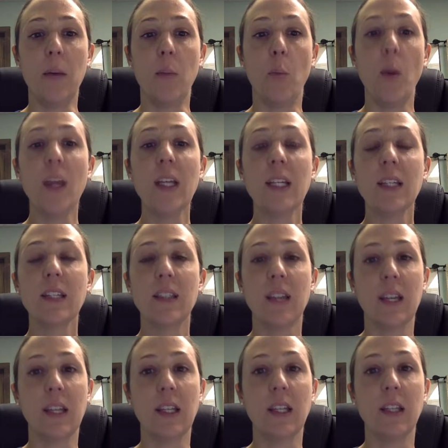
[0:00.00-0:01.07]
ways
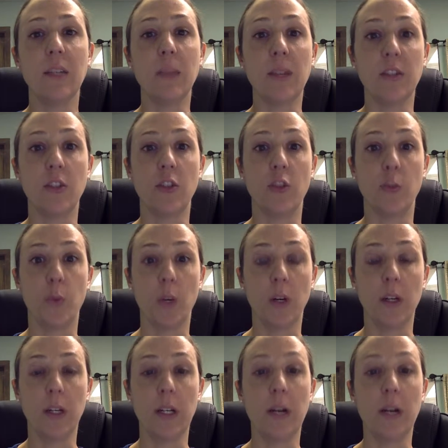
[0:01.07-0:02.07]
that these messages work.